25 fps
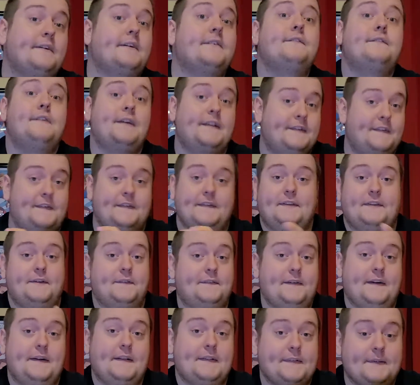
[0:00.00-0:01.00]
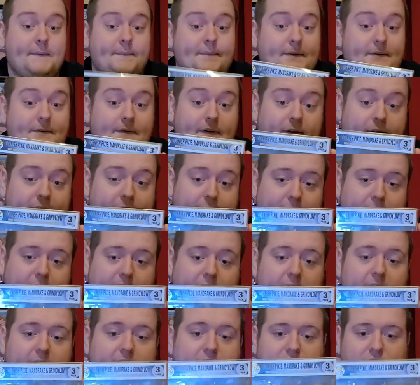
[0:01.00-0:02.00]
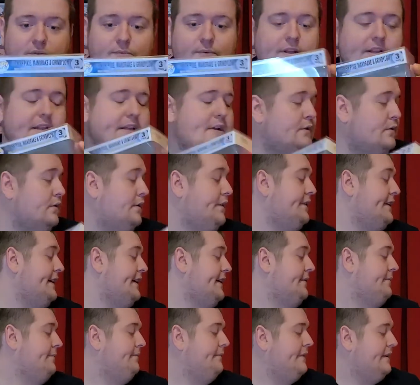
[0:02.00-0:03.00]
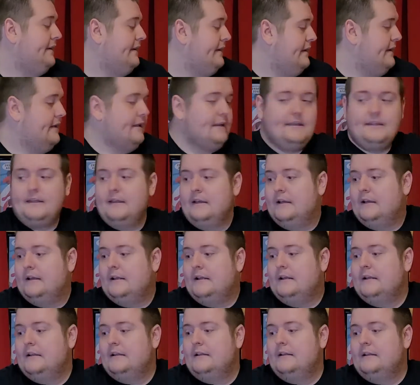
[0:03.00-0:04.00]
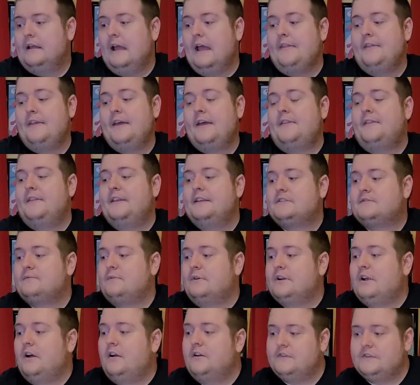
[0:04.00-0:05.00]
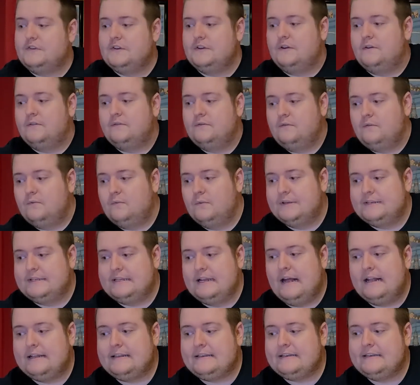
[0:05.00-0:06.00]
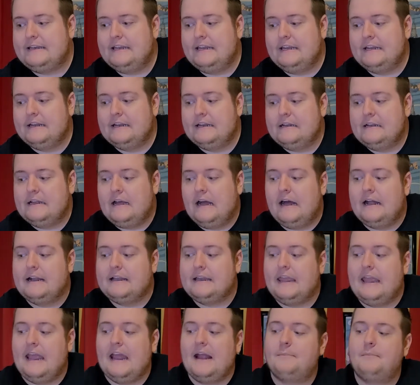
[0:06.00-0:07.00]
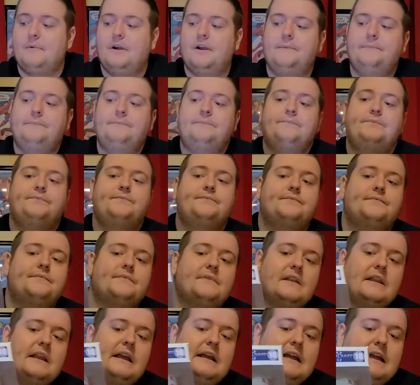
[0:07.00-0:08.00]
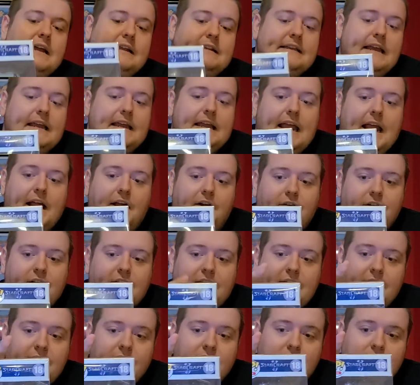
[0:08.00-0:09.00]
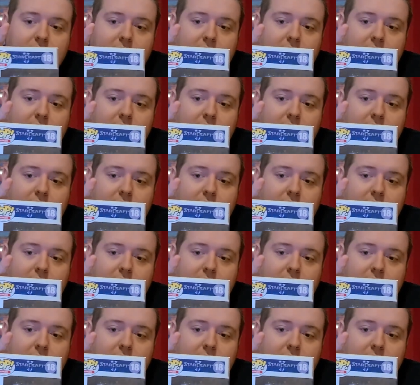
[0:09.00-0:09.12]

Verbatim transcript: eventually you find something wrong. So really cool there. And then this one also was not seen on camera. It's a Kerrigan